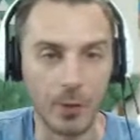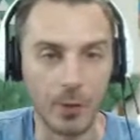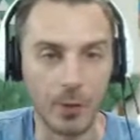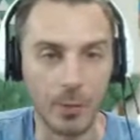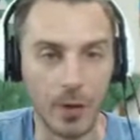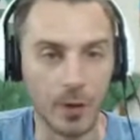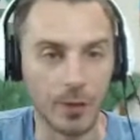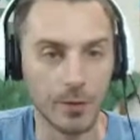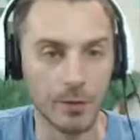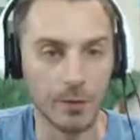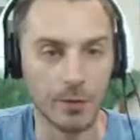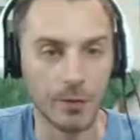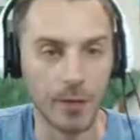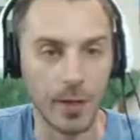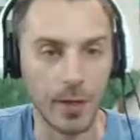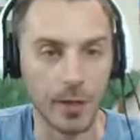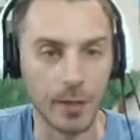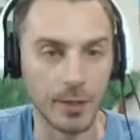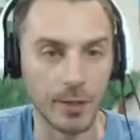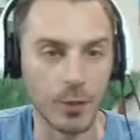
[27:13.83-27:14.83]
Pokemon,
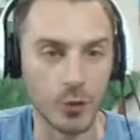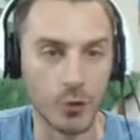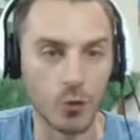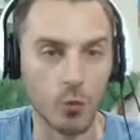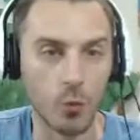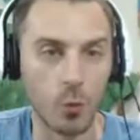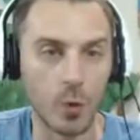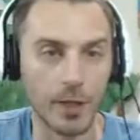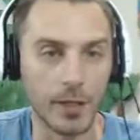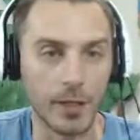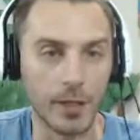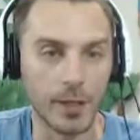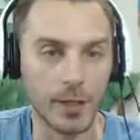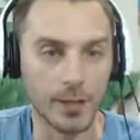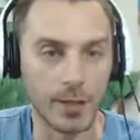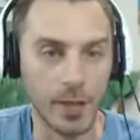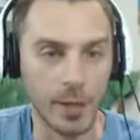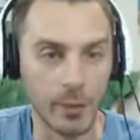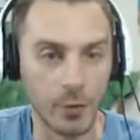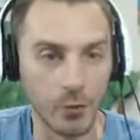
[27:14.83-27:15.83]
and he does 20
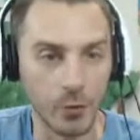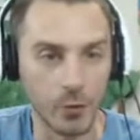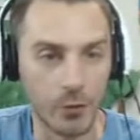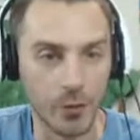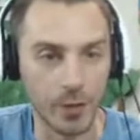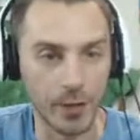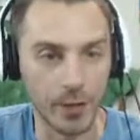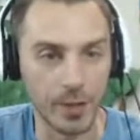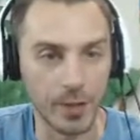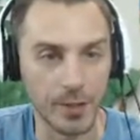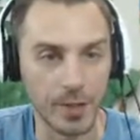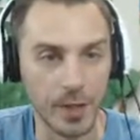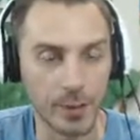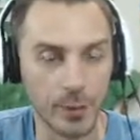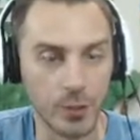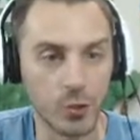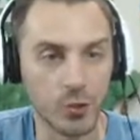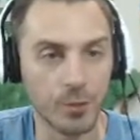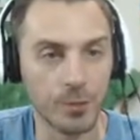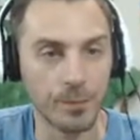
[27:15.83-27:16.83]
less damage or 30 less
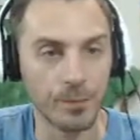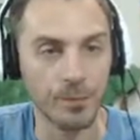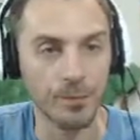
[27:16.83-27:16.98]
damage.